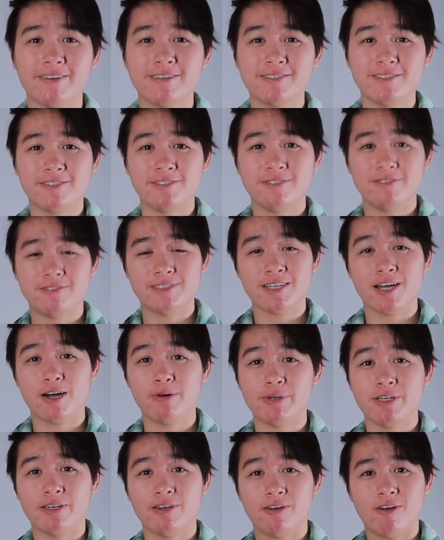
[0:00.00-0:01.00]
here to
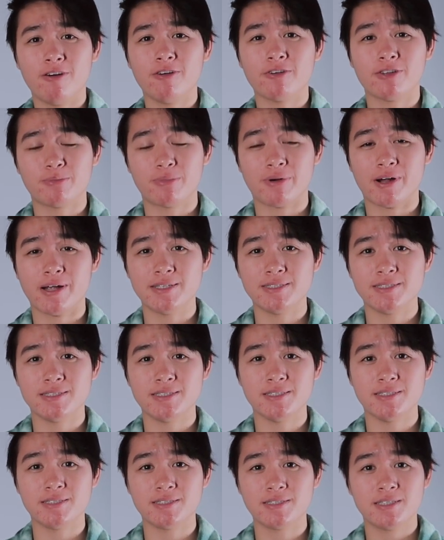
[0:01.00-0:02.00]
tell me all the
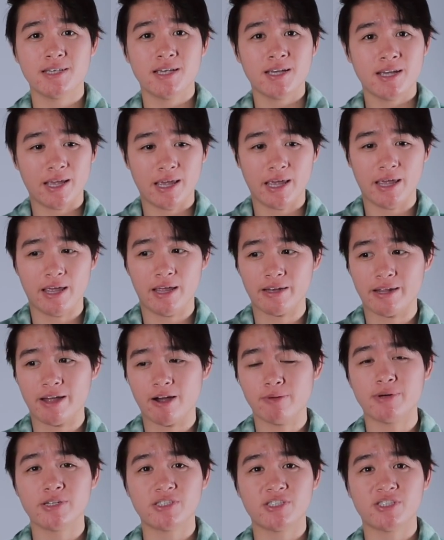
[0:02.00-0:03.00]
prices and
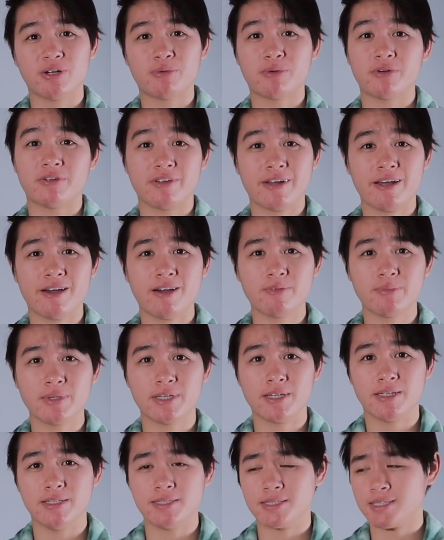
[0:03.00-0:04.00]
how much they're worth now
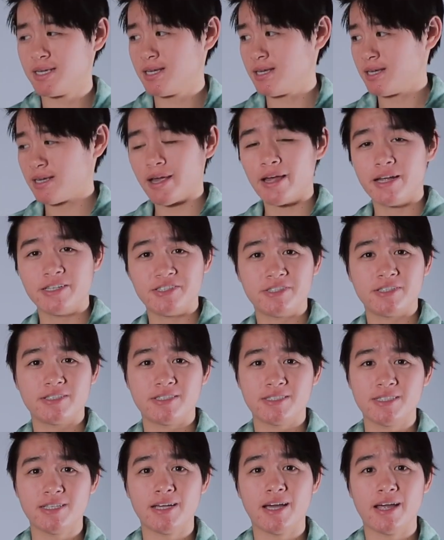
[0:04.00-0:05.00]
because as you can
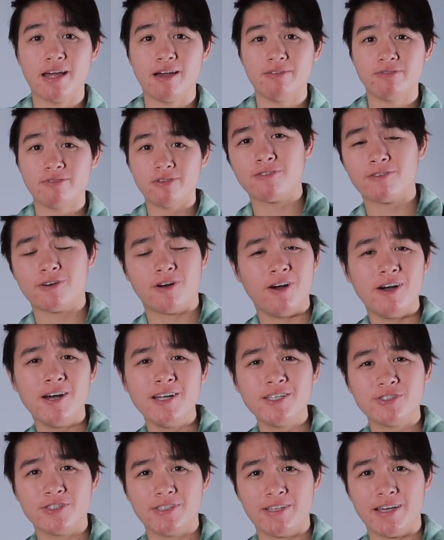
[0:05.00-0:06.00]
see I have over
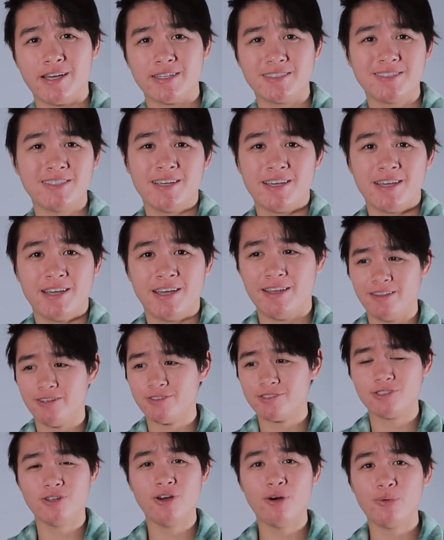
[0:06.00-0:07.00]
100 decks and
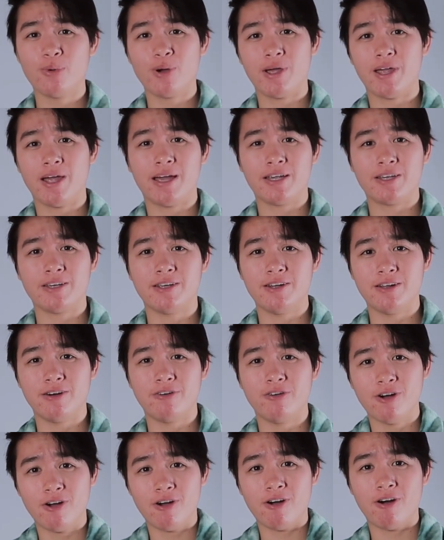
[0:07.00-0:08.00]
there's no way I could
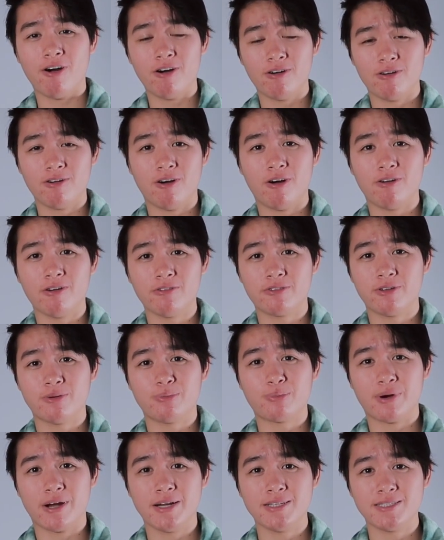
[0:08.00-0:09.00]
know all of the
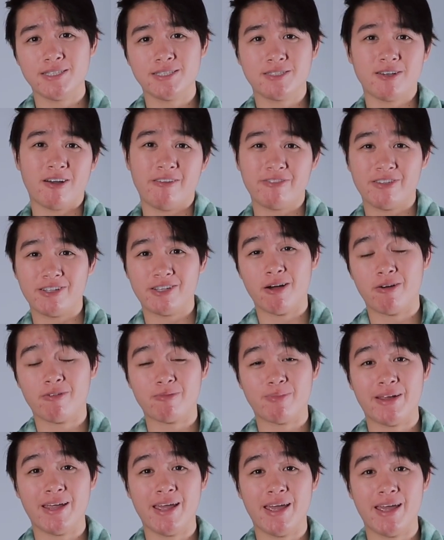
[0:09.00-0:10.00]
prices off the top
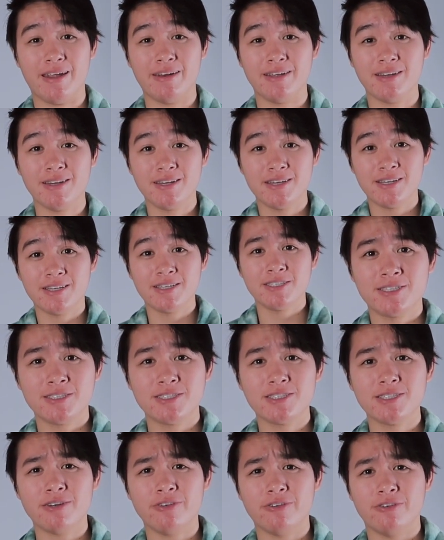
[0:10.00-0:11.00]
of my head.
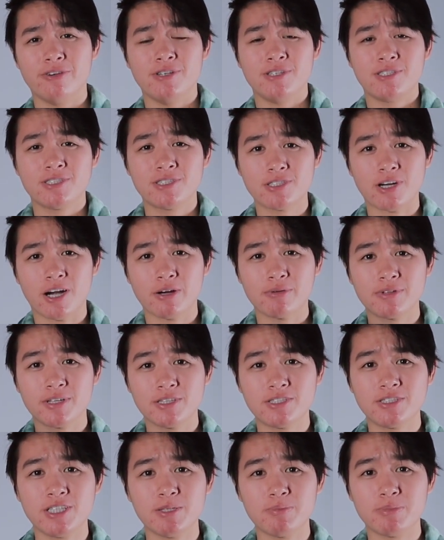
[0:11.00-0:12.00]
So, starting with
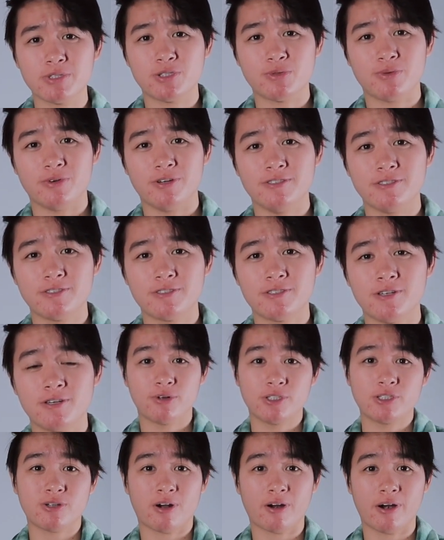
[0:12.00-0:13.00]
the cheapest ones,
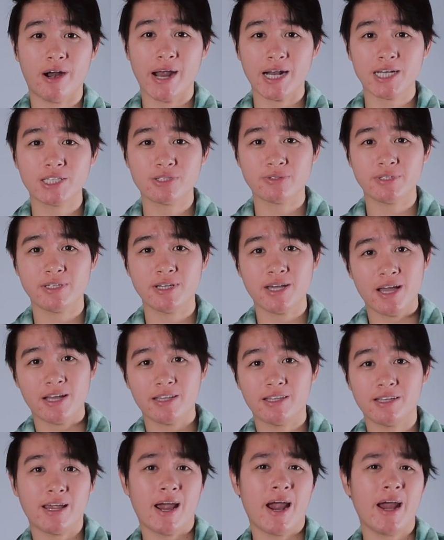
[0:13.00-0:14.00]
which are actually
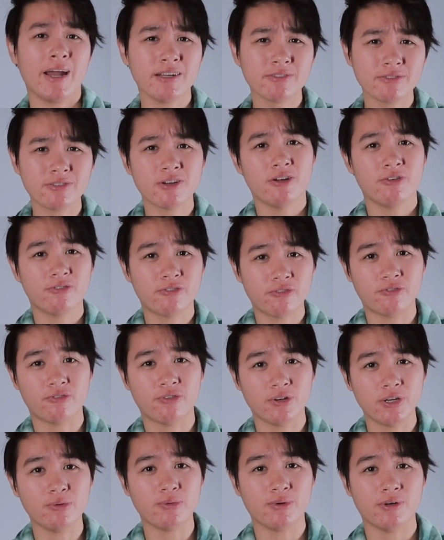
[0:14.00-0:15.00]
the kind of
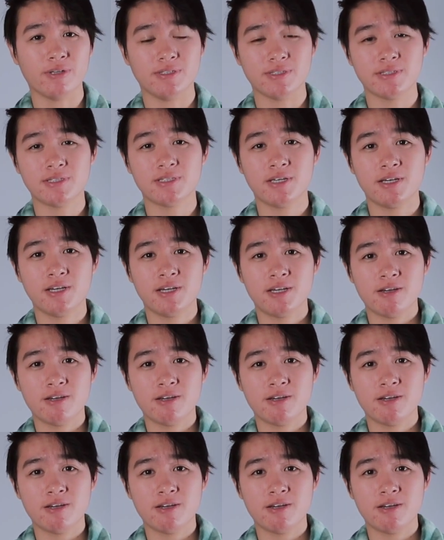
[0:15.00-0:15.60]
free ones